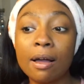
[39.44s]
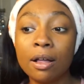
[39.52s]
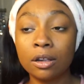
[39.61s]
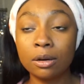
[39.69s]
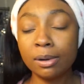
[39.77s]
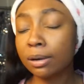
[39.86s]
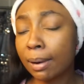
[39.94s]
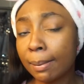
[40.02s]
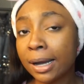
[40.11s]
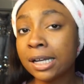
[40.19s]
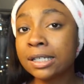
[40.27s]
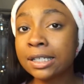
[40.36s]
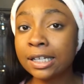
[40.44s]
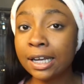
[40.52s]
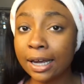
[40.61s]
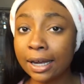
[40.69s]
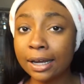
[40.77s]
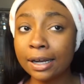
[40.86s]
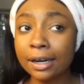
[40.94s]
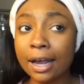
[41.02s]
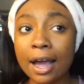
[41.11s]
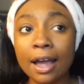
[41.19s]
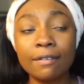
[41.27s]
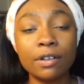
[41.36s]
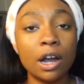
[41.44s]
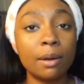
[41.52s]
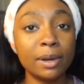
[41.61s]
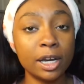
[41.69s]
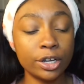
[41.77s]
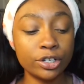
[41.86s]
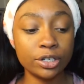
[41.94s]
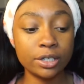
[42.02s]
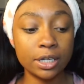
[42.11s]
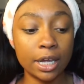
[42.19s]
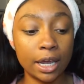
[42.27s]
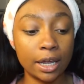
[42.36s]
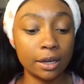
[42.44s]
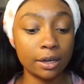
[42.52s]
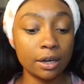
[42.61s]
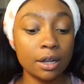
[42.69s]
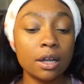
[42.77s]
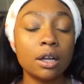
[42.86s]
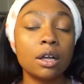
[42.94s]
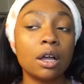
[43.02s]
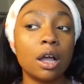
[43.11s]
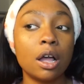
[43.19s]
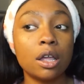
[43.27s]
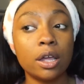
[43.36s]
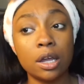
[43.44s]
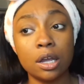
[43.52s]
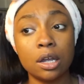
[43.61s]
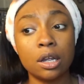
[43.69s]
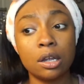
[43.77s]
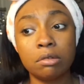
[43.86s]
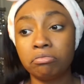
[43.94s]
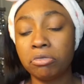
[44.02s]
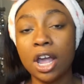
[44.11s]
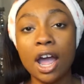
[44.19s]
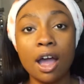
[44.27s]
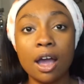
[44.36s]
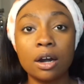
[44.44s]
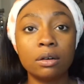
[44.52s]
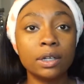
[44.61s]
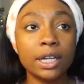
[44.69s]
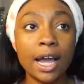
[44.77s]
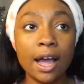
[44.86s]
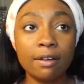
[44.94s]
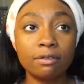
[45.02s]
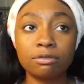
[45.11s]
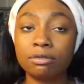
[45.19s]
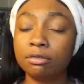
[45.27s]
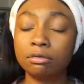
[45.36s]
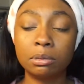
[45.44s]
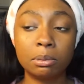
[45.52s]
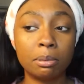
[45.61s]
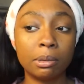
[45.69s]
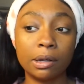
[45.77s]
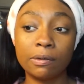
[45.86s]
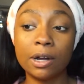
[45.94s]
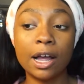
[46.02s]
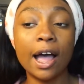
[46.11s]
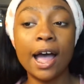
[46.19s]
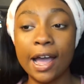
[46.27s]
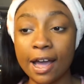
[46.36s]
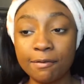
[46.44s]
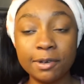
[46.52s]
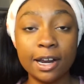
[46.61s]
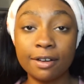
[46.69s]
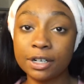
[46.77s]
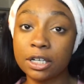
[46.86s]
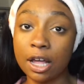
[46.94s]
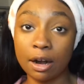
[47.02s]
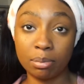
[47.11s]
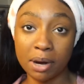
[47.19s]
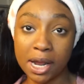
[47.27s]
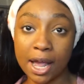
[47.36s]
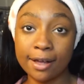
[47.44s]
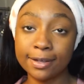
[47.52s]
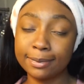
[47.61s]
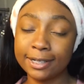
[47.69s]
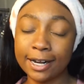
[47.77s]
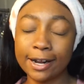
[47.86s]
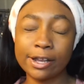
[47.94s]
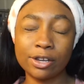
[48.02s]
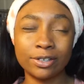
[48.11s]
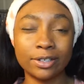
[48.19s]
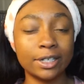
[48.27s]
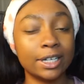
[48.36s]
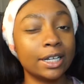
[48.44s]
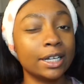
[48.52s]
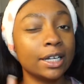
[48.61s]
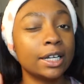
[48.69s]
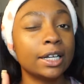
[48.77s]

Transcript: a little bit about my skin. I have combination skin. And yeah, I don't really have, well, I haven't had a lot of breakouts, but that usually